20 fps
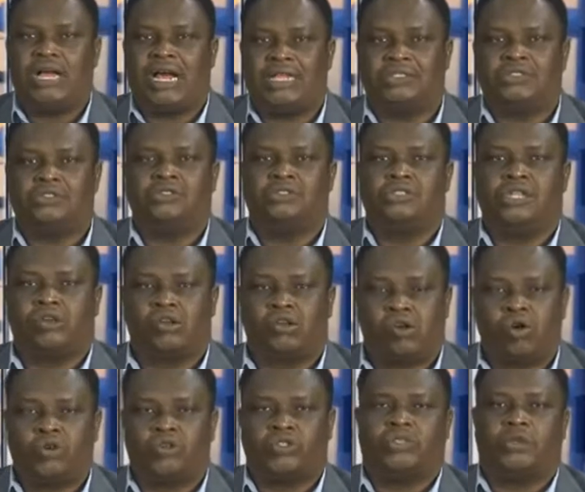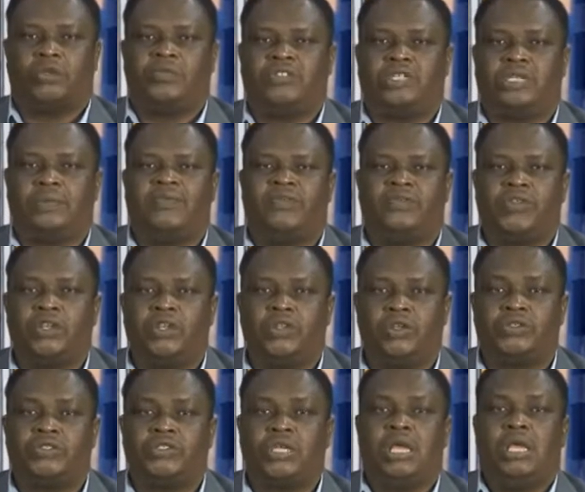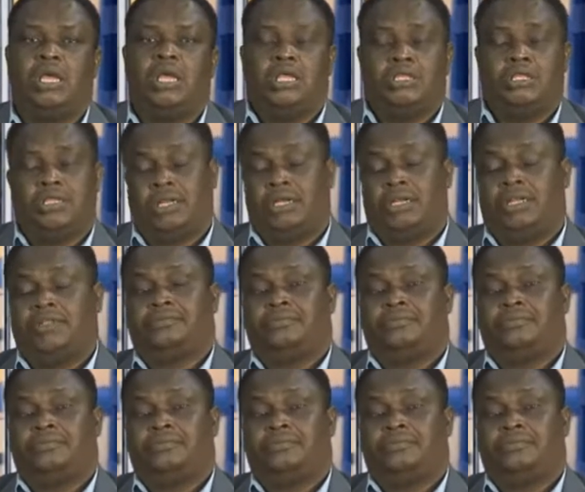at the cause of team failures, the